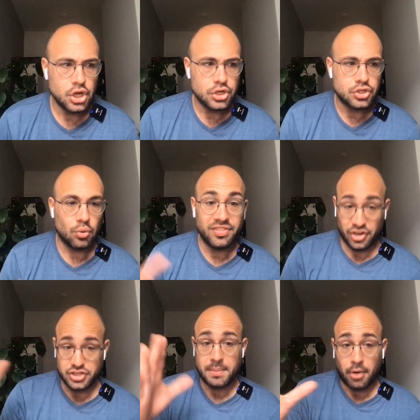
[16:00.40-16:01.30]
So
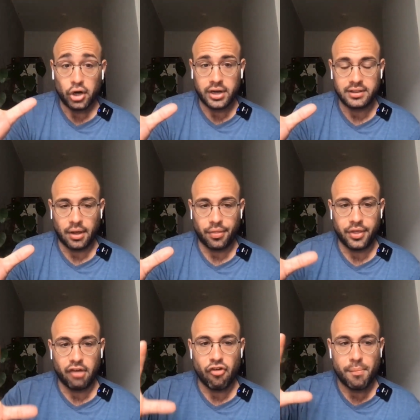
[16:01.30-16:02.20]
there's a market out
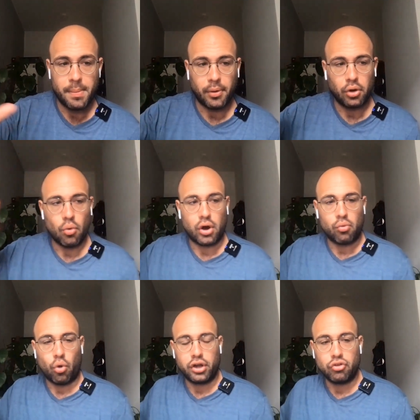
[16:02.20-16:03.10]
there for people who are
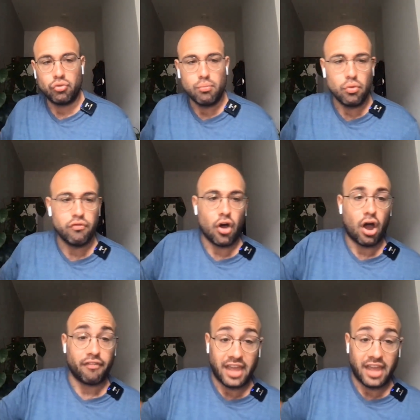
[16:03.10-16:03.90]
wanting to move off.